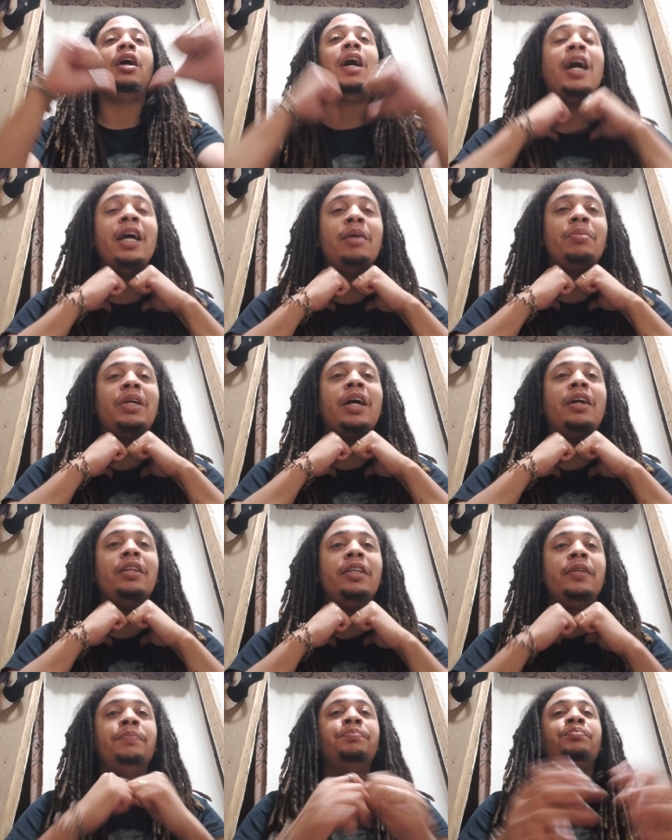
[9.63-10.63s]
I am
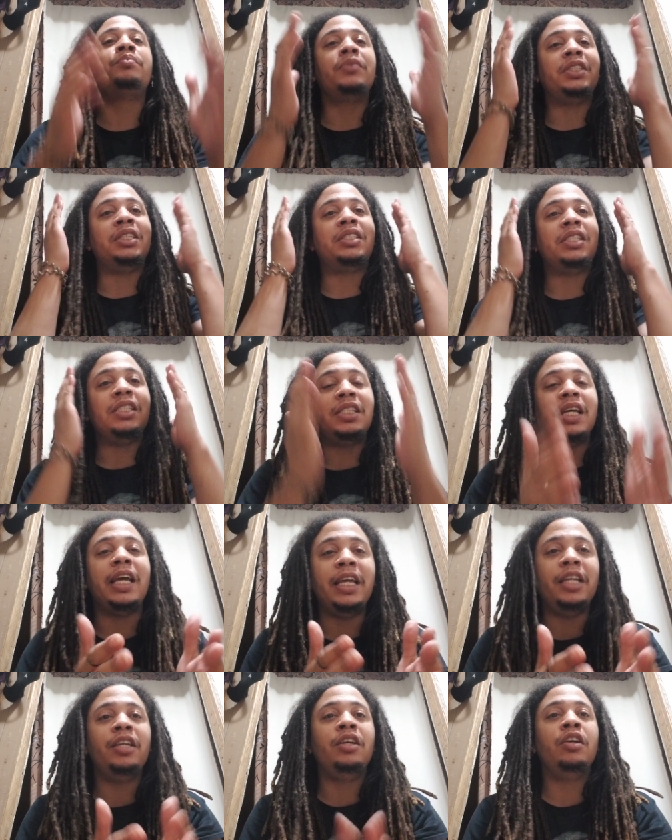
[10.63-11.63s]
Kelly, and
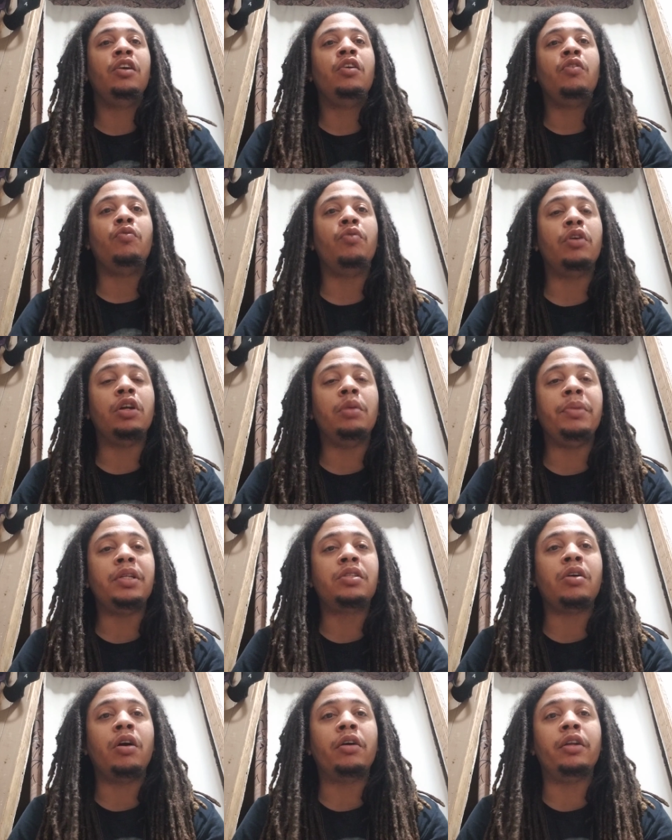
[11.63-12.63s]
today we're going to be
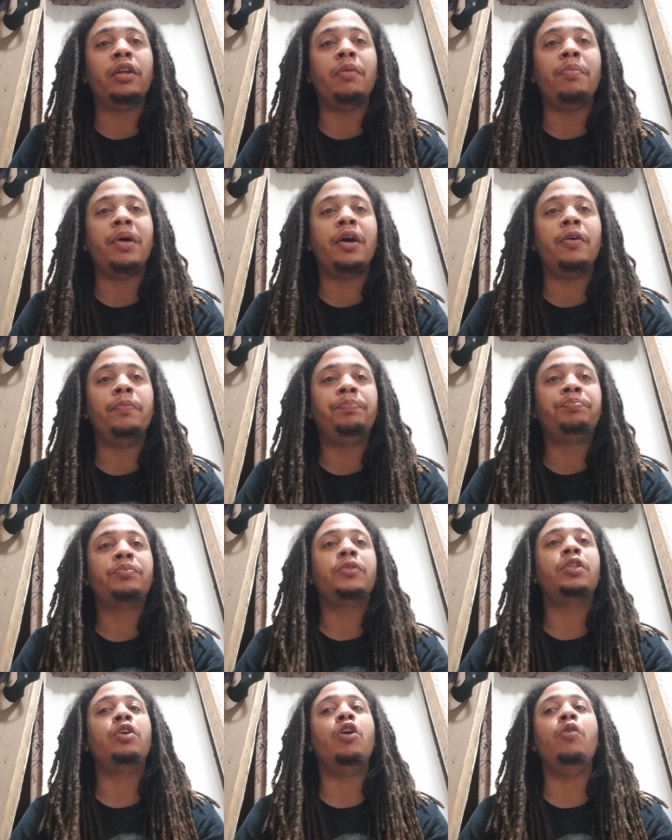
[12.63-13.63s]
talking about
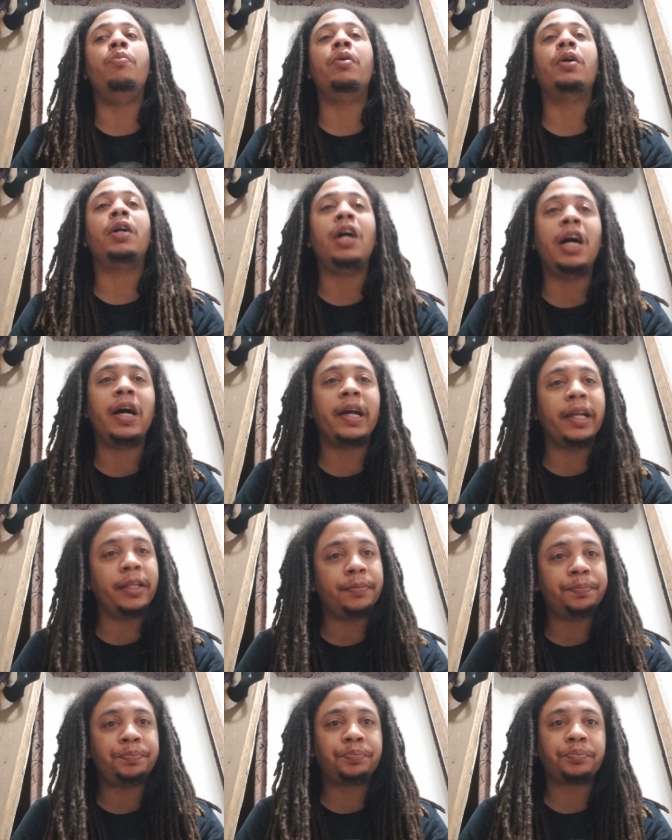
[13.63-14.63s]
Cobra Kai
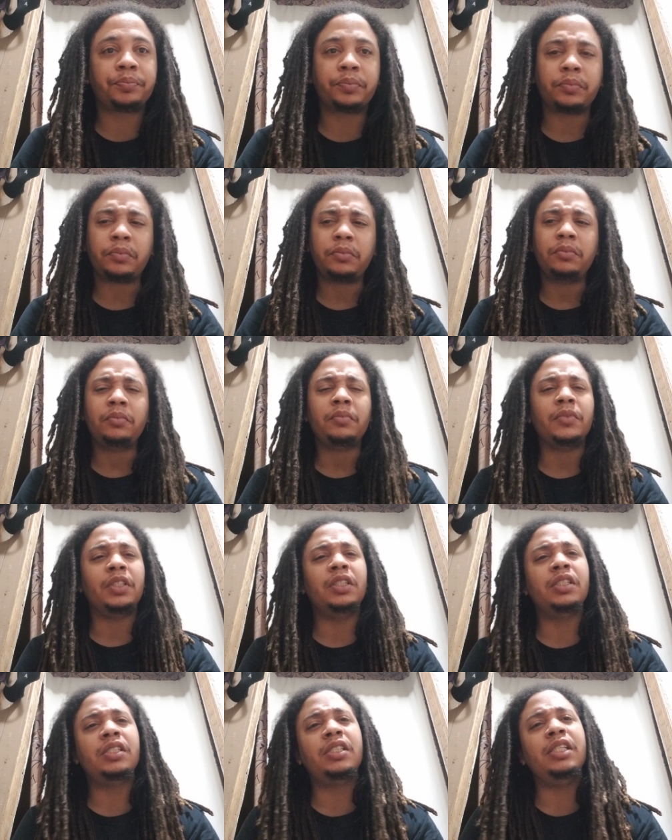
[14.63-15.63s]

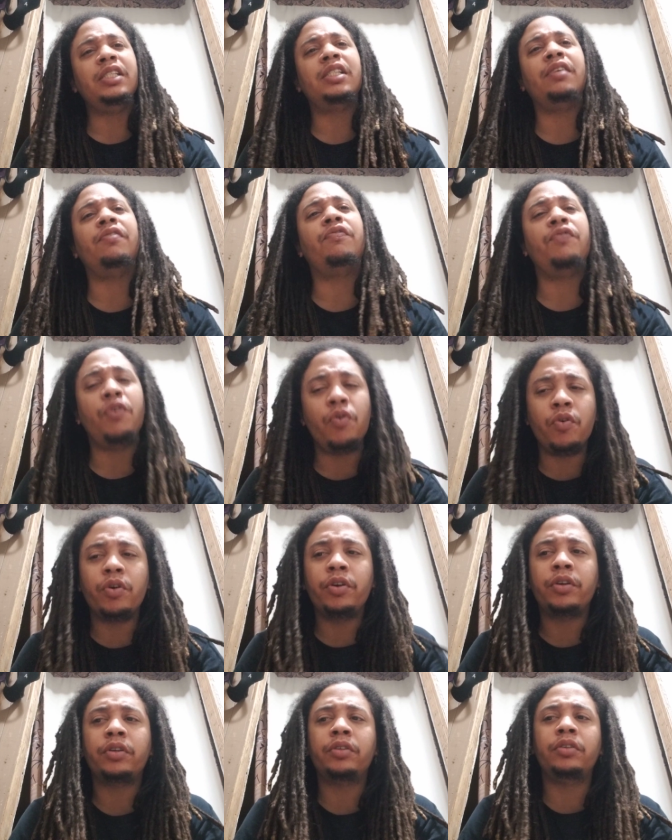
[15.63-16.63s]
Season
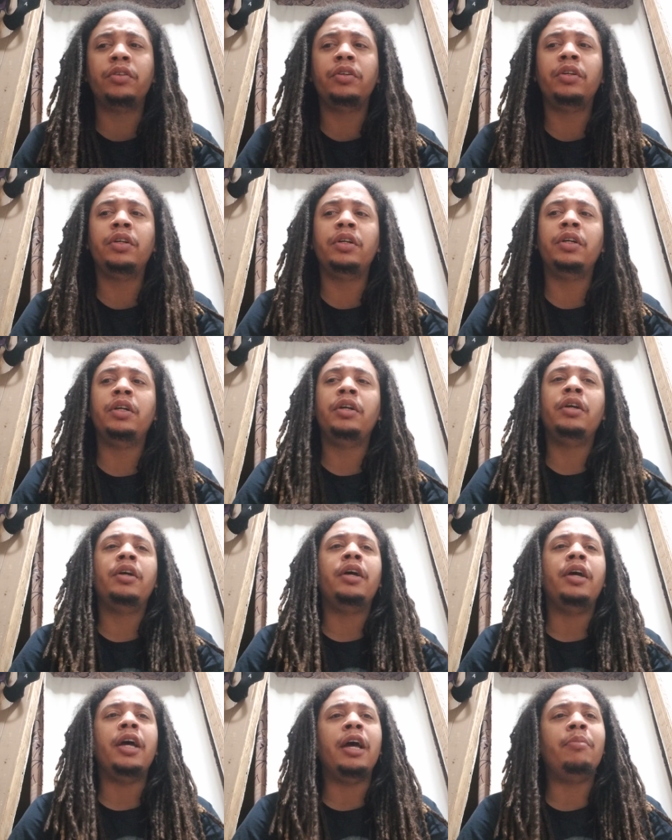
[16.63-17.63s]
4,
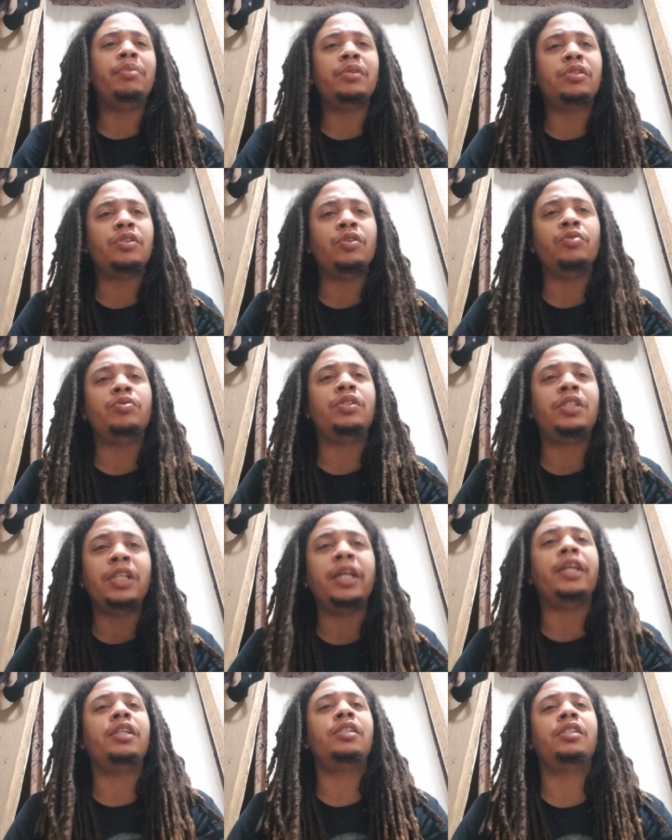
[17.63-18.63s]
Episode
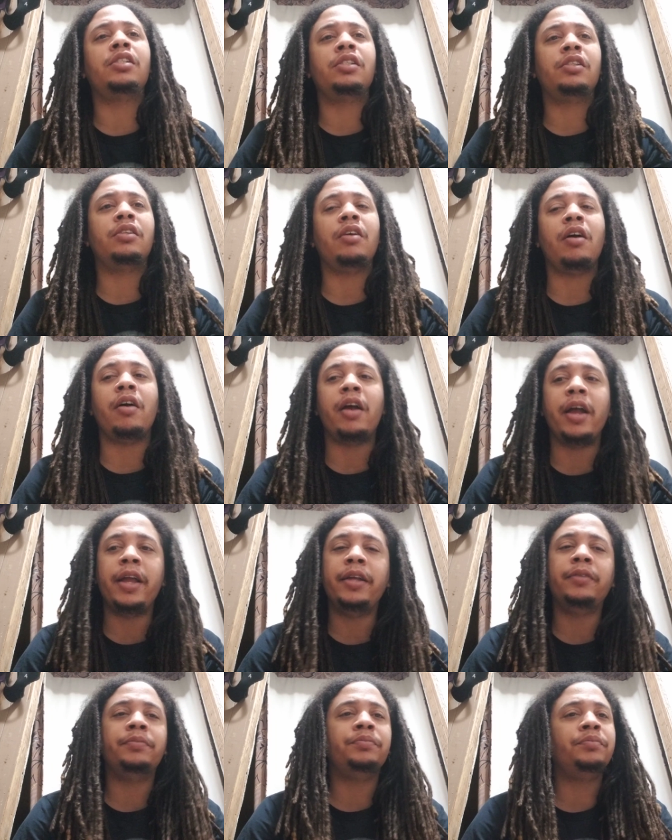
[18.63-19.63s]
6. All right?